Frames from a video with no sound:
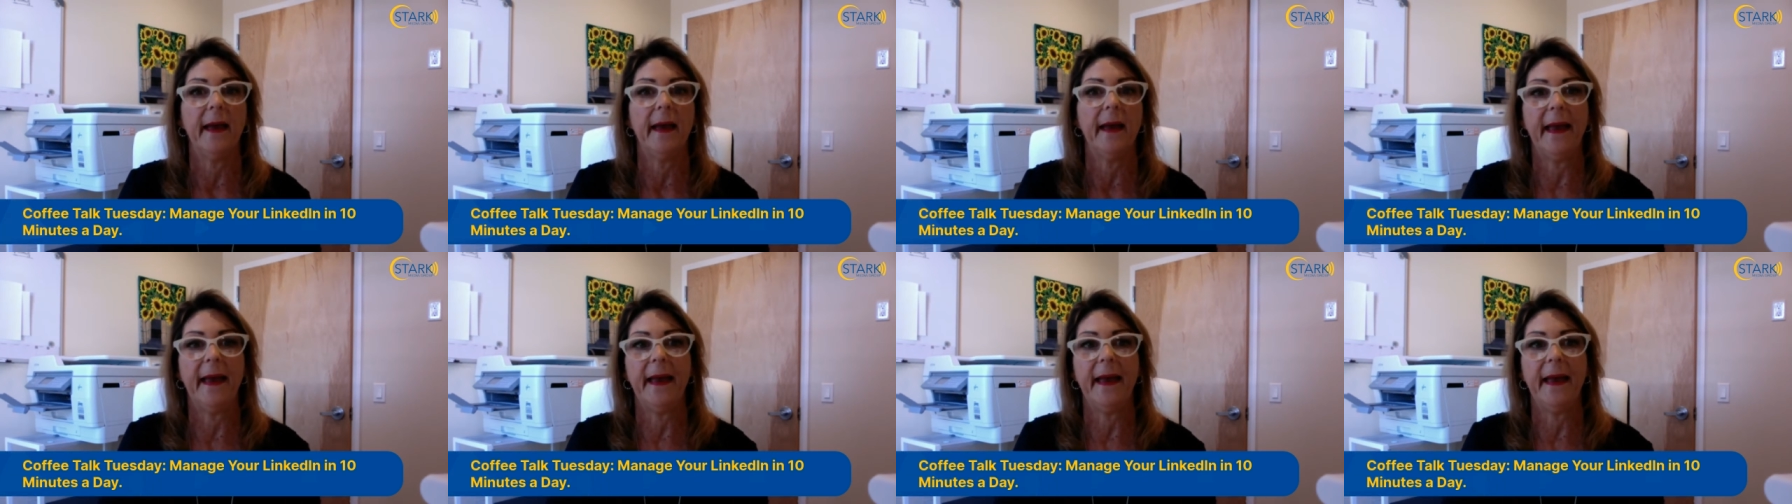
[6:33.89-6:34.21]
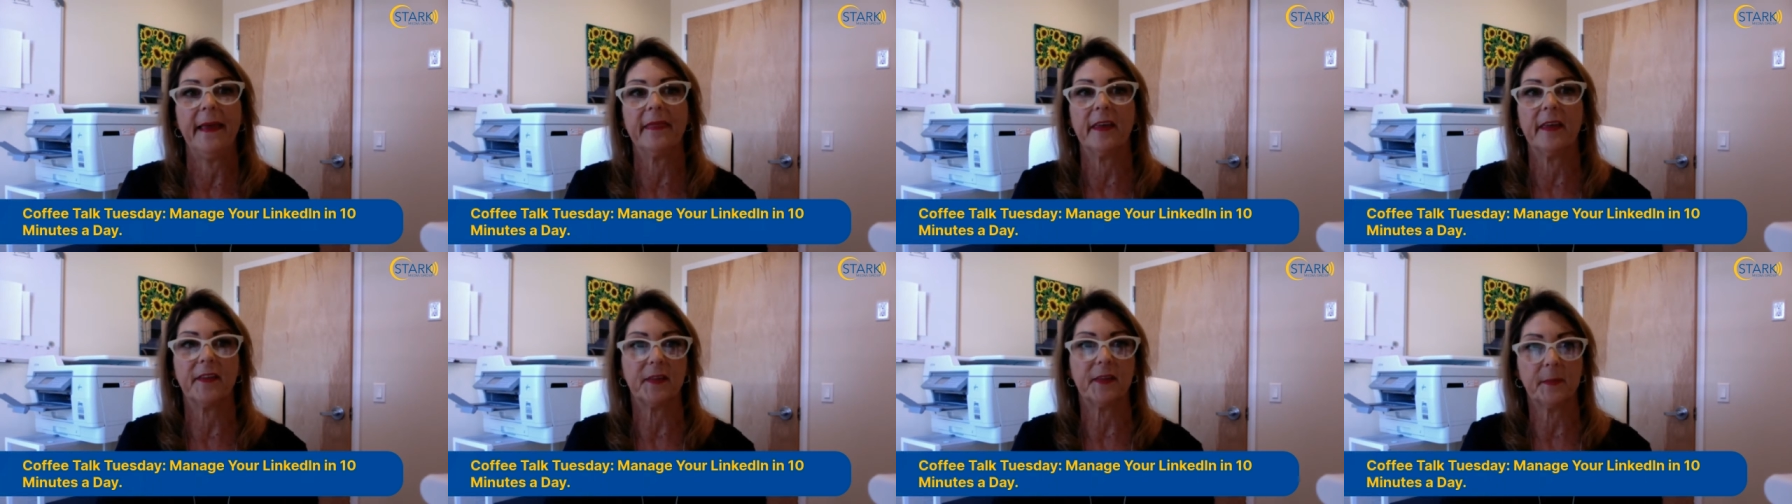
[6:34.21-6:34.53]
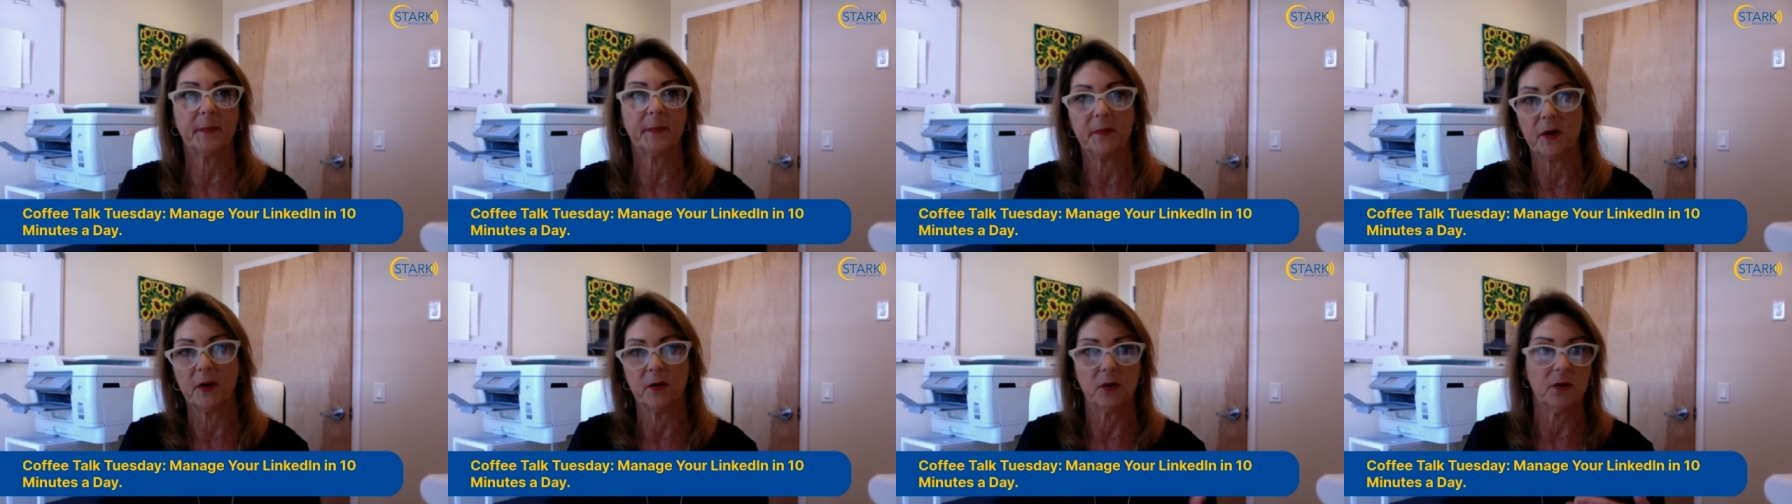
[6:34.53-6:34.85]
and let
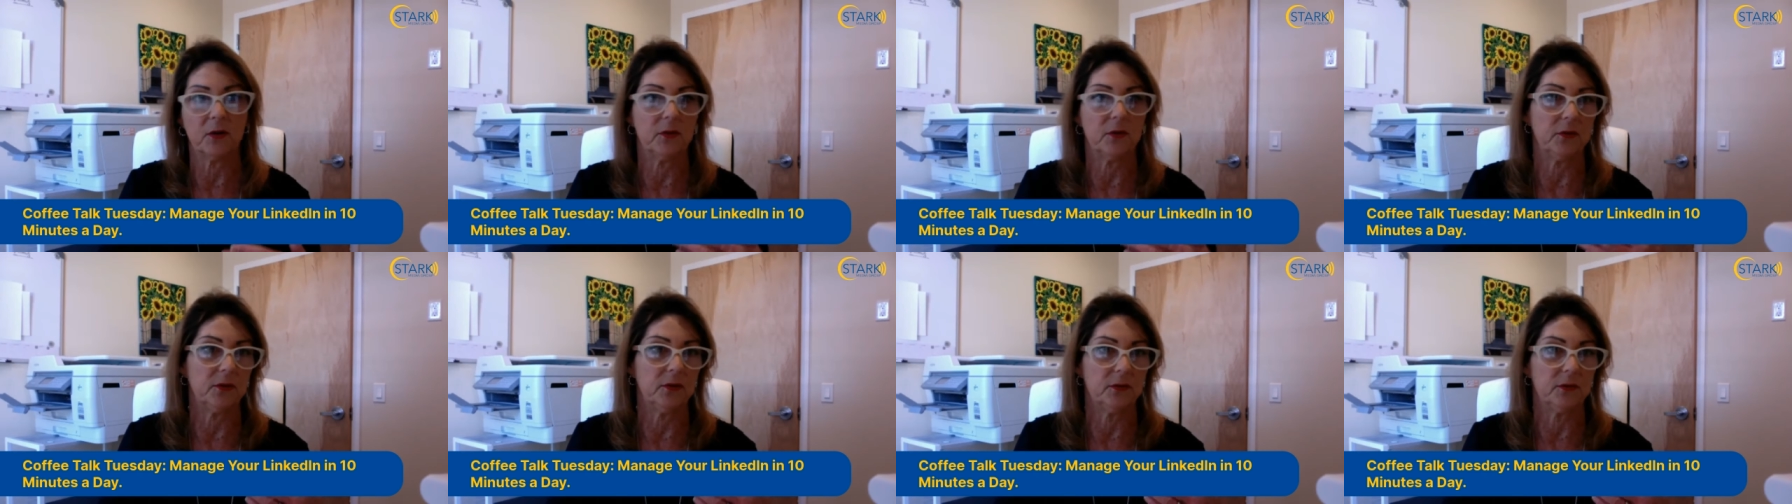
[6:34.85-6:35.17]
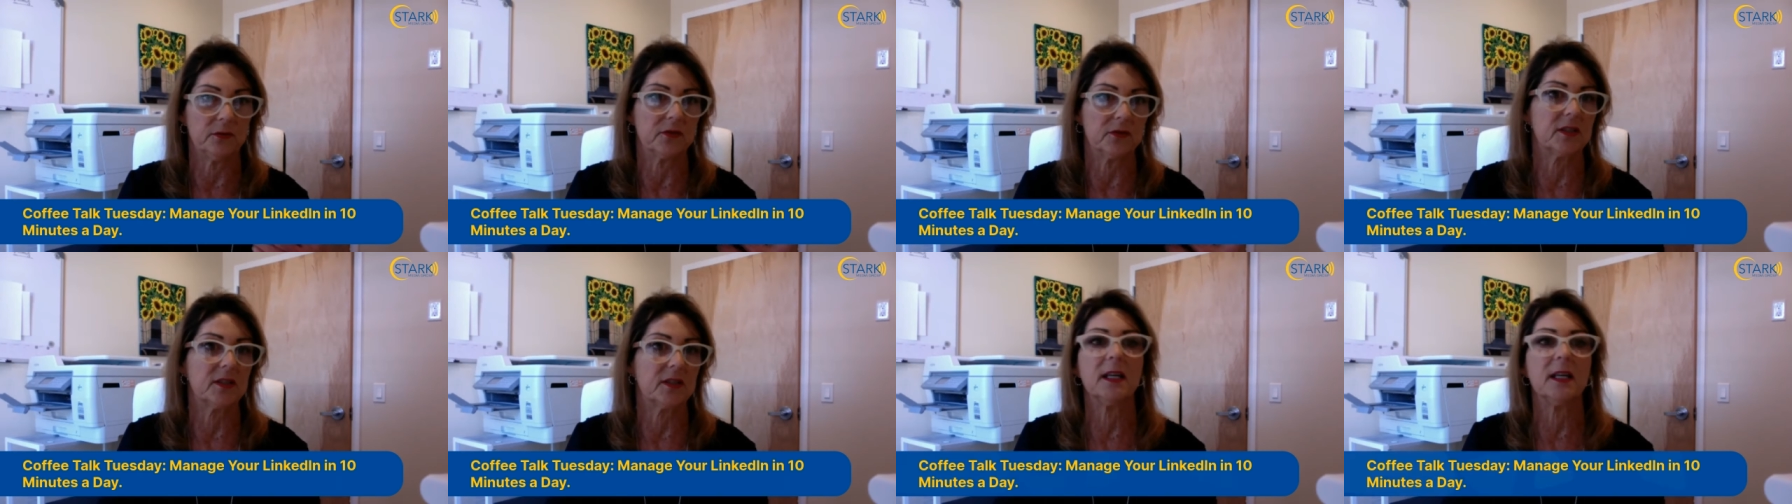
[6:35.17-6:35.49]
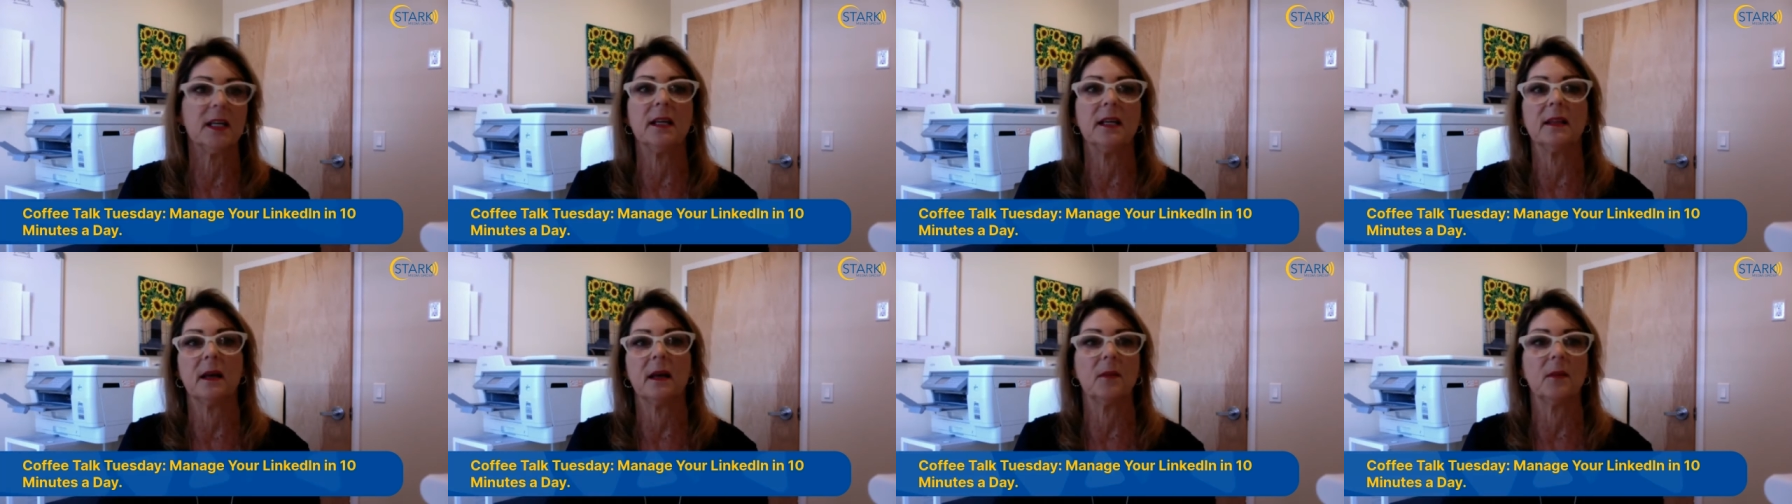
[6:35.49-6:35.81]
them know you're, you're
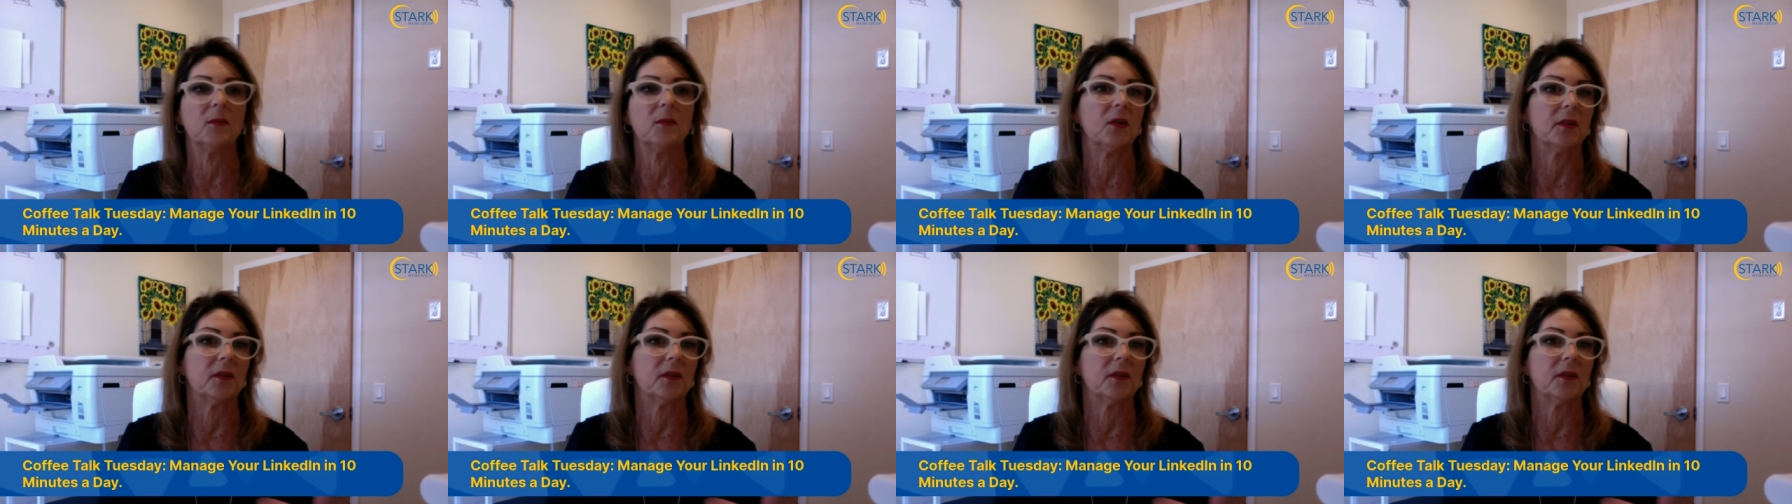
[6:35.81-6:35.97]
seeing them,